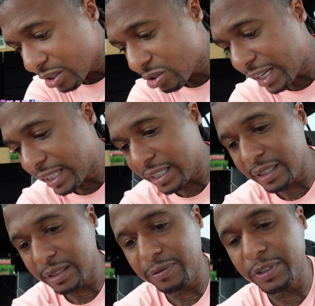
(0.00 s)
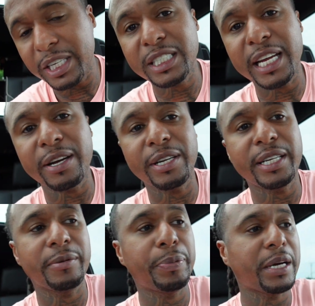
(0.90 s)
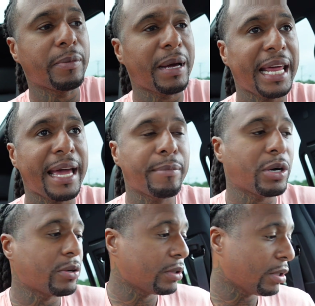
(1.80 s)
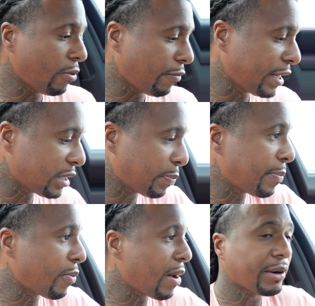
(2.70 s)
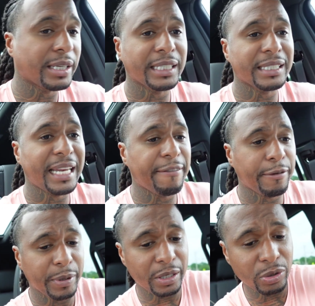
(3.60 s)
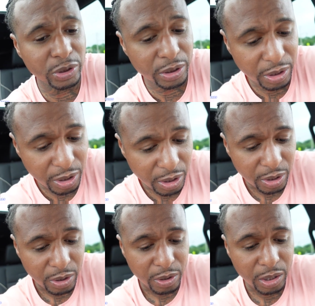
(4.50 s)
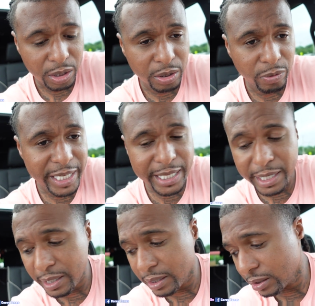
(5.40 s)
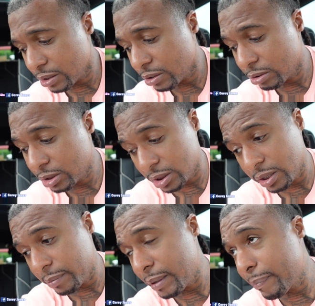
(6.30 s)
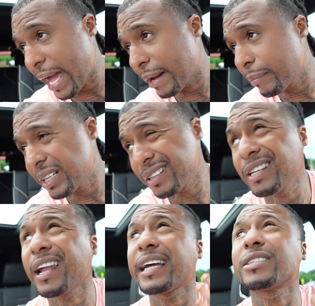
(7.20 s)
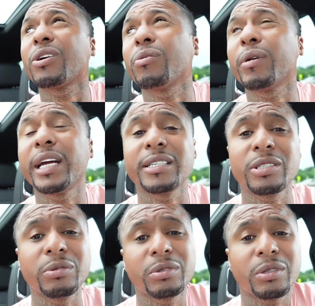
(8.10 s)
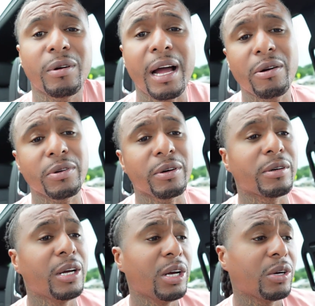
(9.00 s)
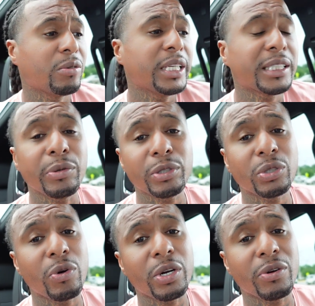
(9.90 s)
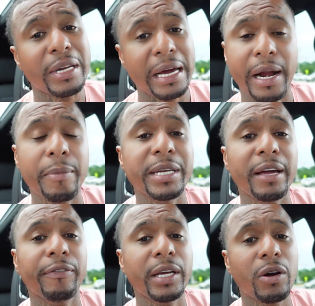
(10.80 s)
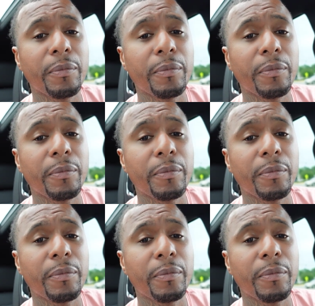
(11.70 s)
Try to get us some footage down there and pick up my Lambo. Hopefully there's people out because it's Laugh-a-Palooza weekend. So it should be packed, but it looks like it's going to rain too. So I don't know. We'll see what's going on down there. I'm definitely